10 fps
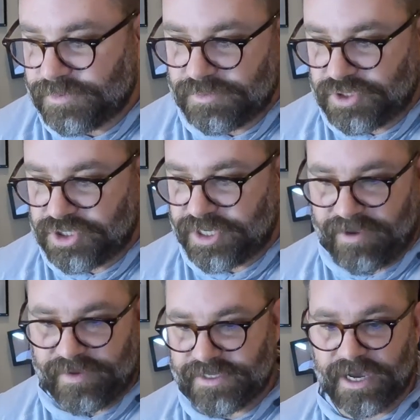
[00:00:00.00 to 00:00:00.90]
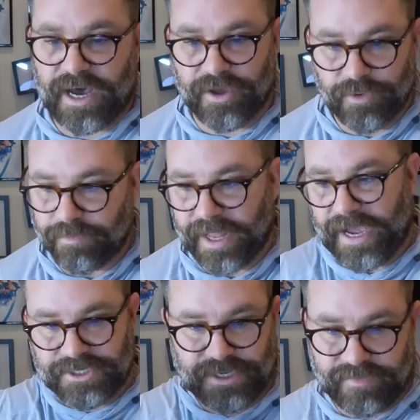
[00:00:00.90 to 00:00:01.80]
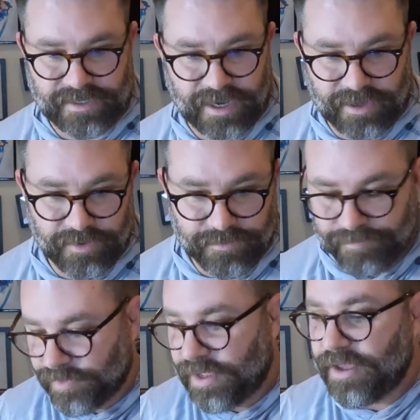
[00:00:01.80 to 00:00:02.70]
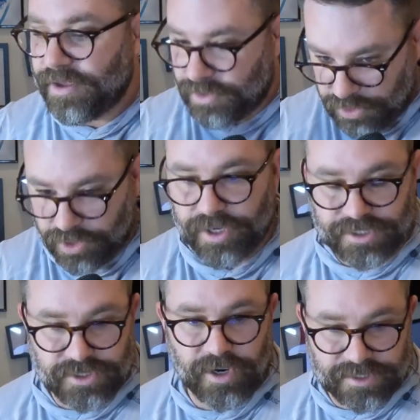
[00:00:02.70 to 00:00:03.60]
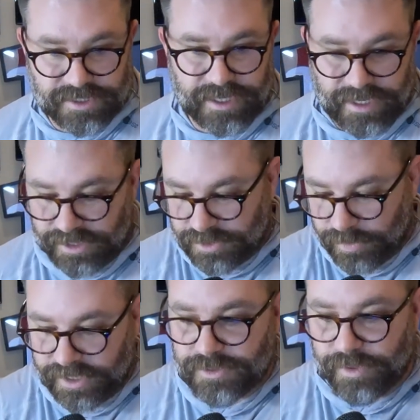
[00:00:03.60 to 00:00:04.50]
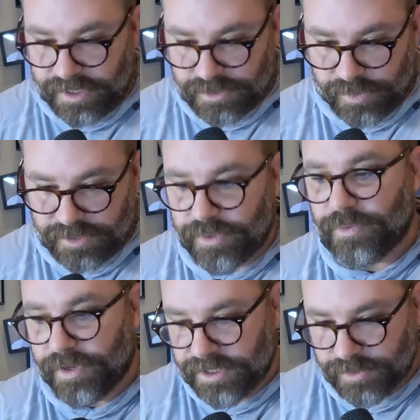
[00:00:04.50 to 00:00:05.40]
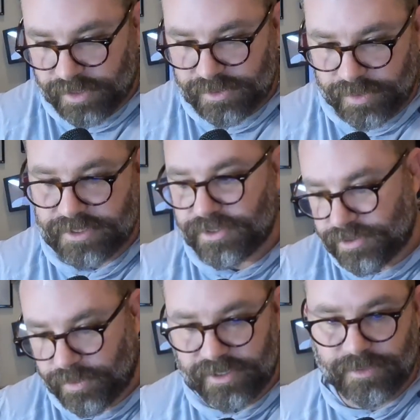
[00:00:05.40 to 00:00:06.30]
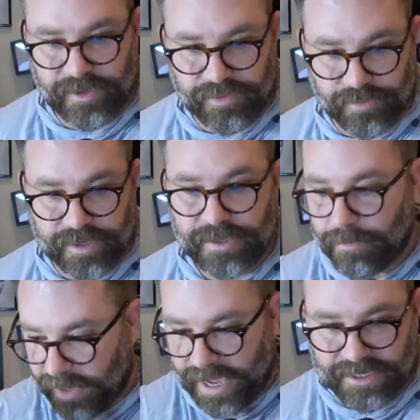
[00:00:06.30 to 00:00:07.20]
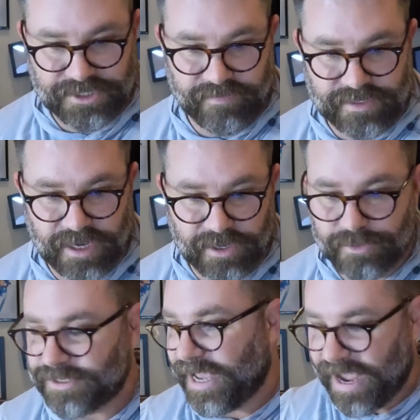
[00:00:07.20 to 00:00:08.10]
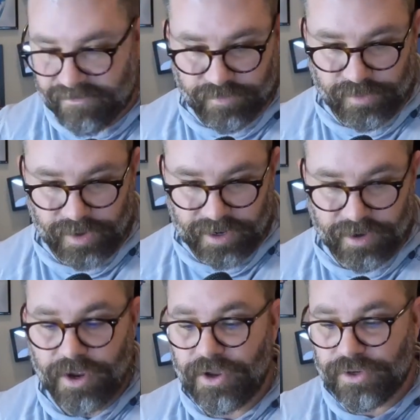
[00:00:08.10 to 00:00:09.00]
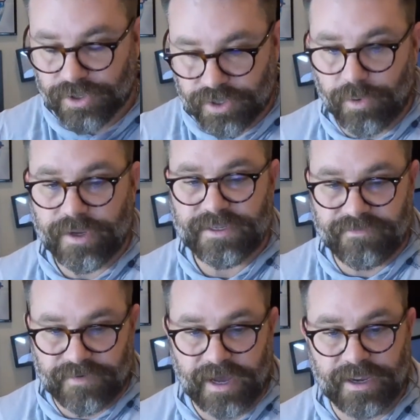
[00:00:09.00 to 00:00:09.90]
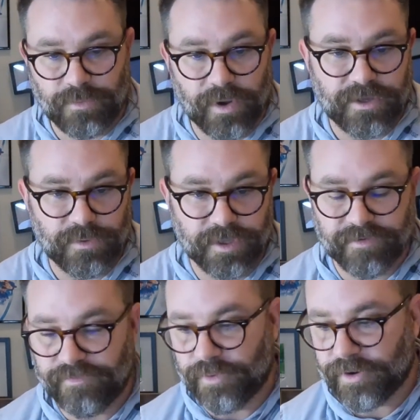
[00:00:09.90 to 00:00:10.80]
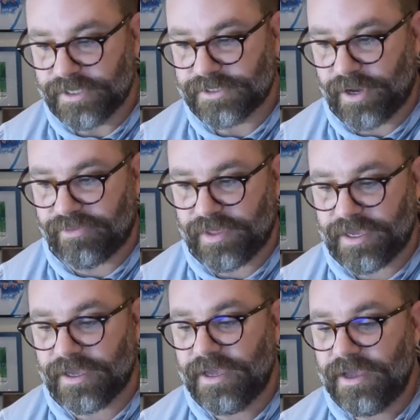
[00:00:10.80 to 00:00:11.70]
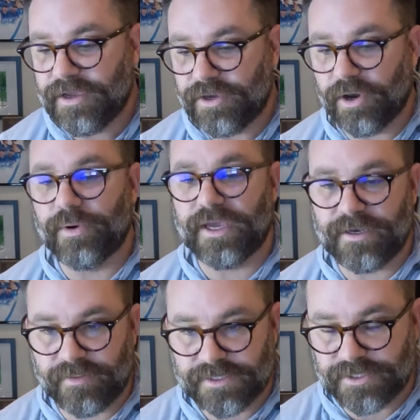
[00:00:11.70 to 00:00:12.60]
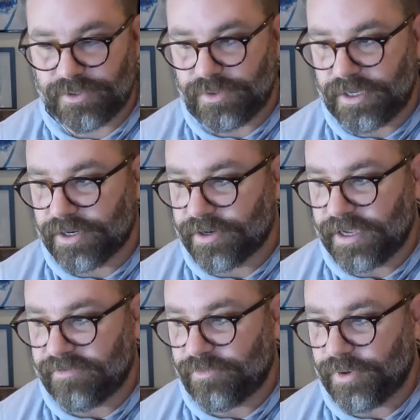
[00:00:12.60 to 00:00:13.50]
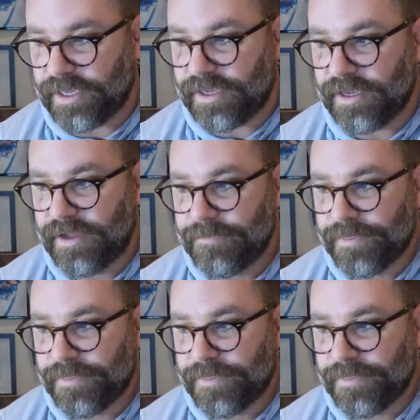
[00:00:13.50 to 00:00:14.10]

Chevy Tahoe, black Chevy Tahoe, you're going to start seeing 2020, 2021, 2022, 2023 black Chevy Tahoes everywhere. You're going to find what you look for. And so I think going into this new year, if we